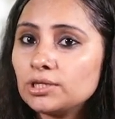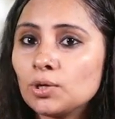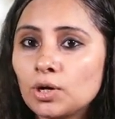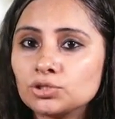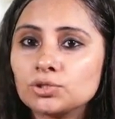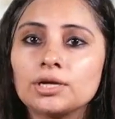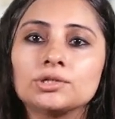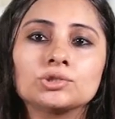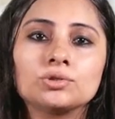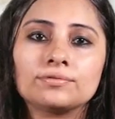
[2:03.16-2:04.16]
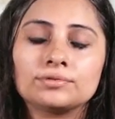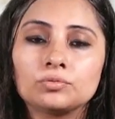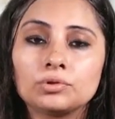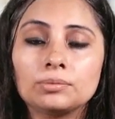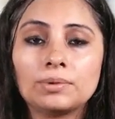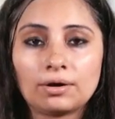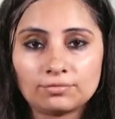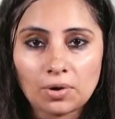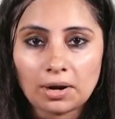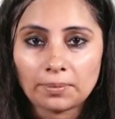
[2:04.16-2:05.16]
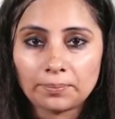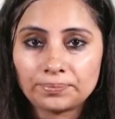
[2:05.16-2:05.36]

the conjugation of the verb avoir,